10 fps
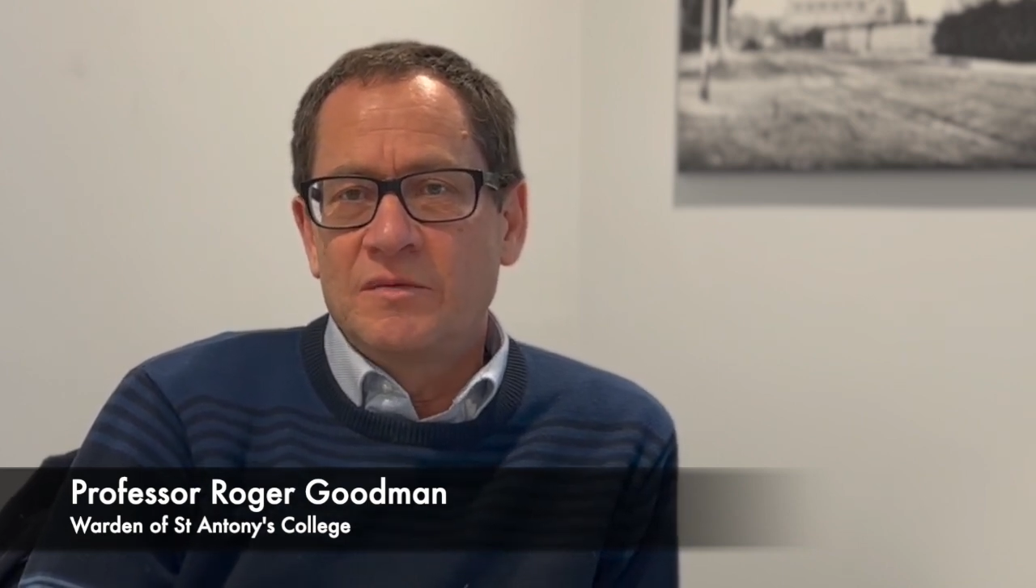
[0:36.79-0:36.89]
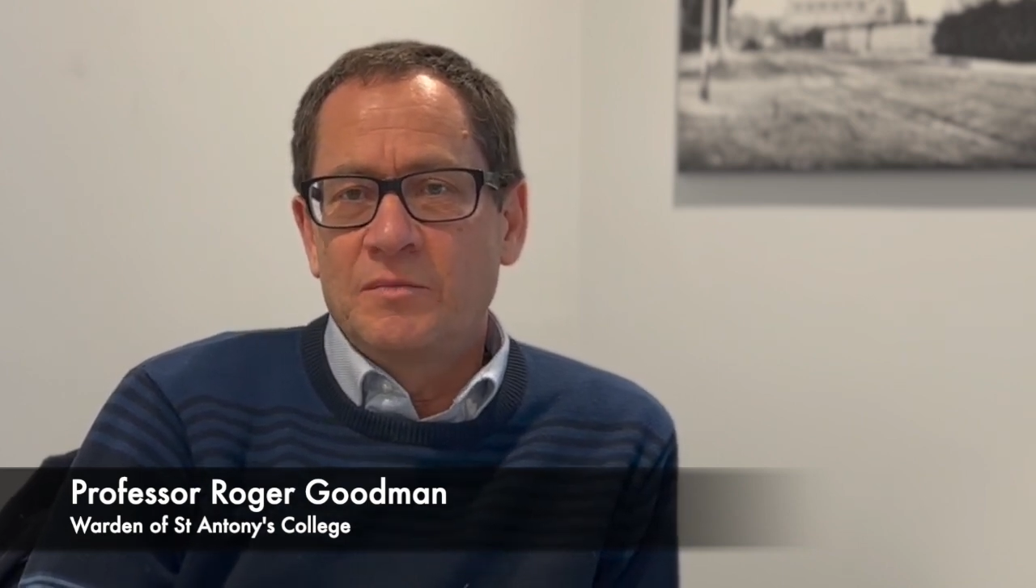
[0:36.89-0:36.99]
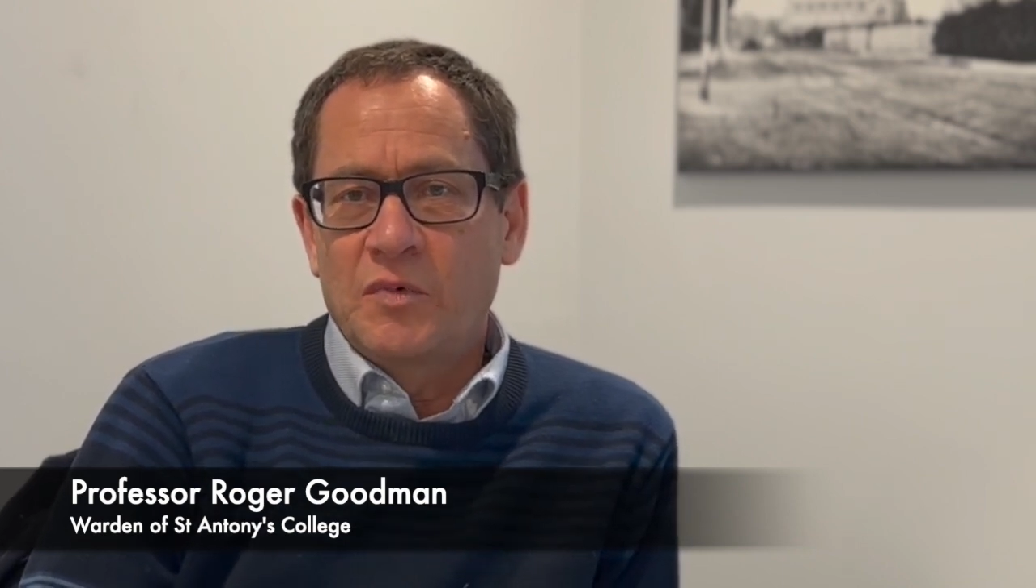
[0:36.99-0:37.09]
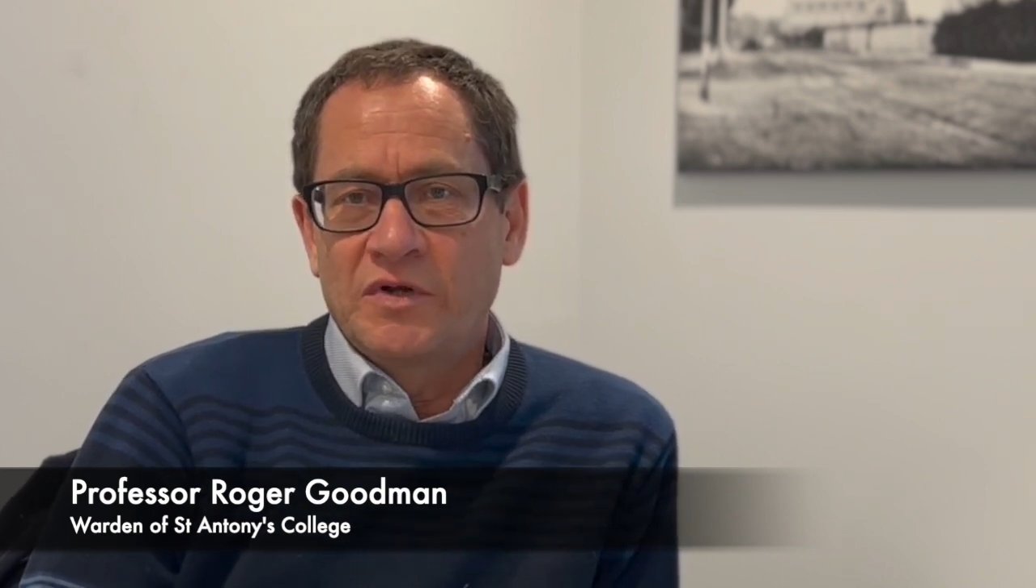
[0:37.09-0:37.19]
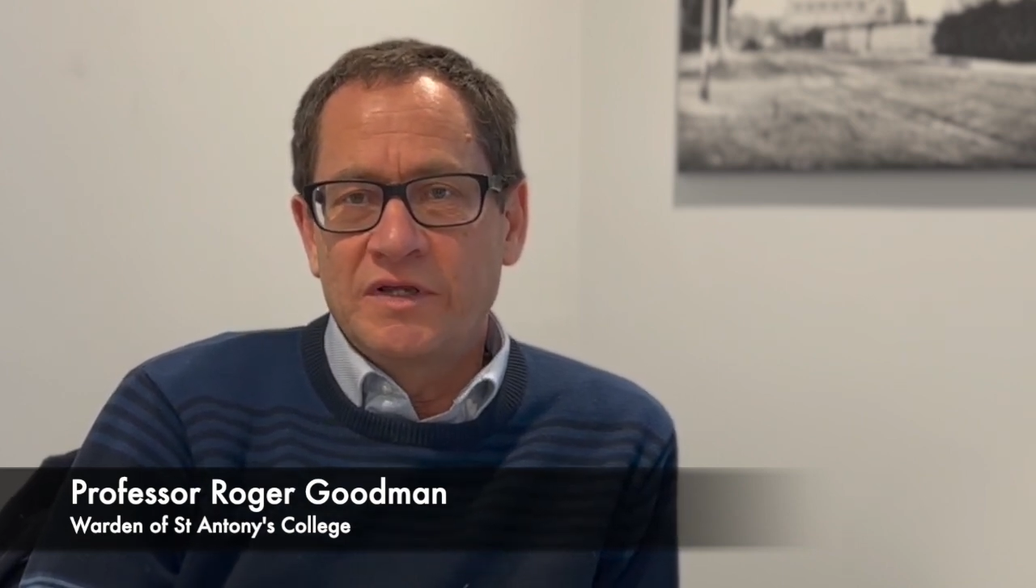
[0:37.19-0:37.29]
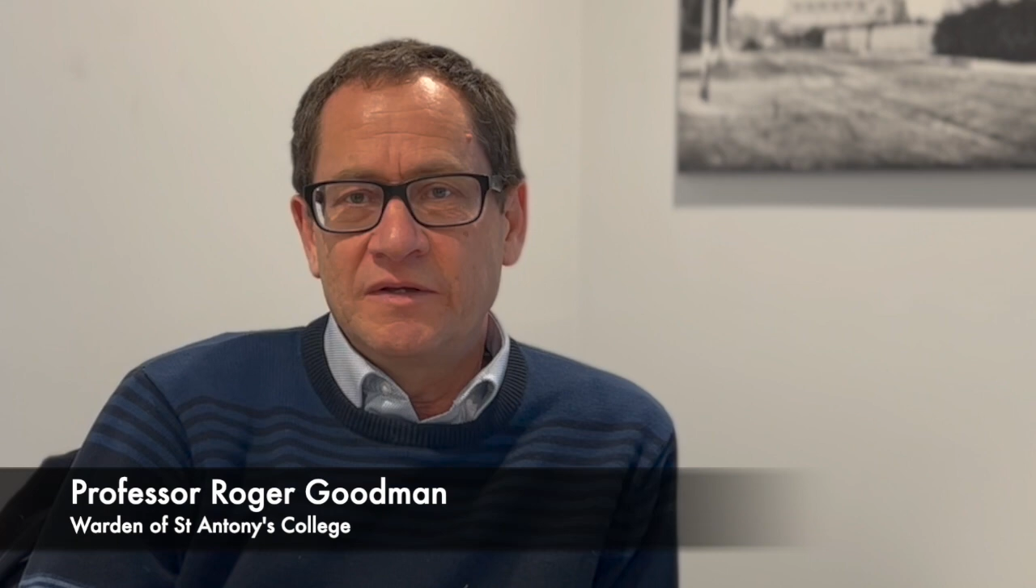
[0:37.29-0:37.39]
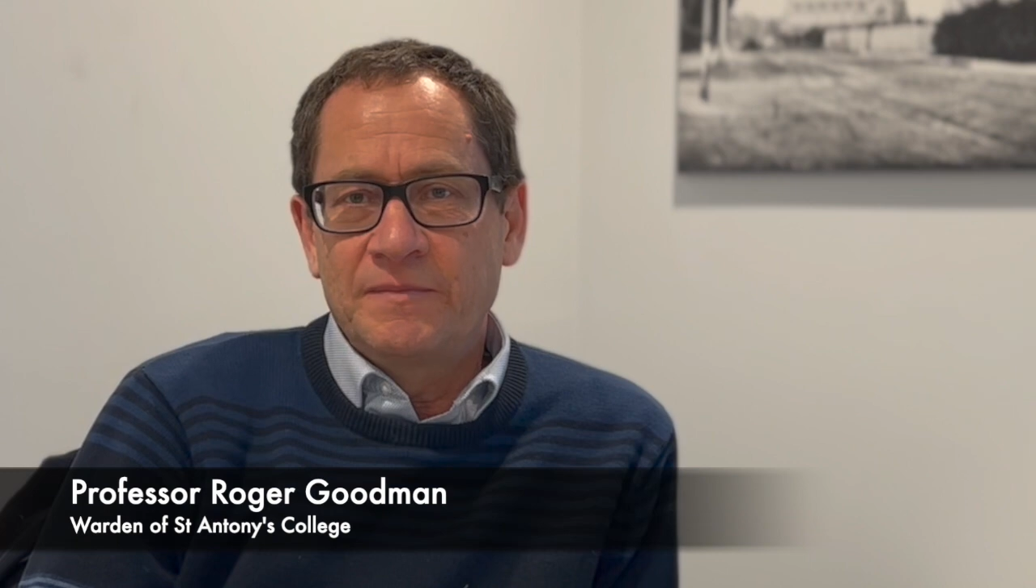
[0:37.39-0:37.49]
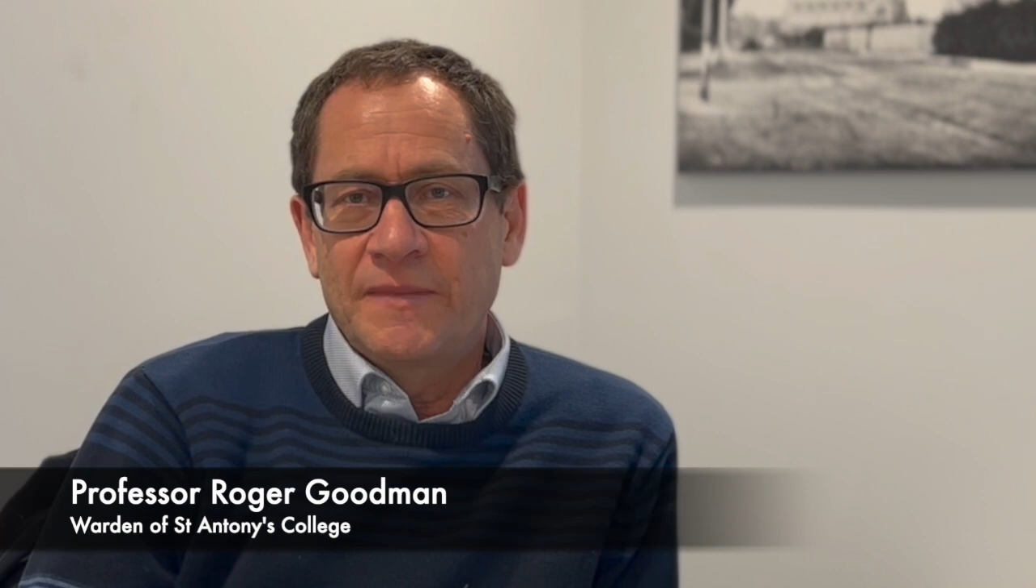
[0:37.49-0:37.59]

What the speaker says: body.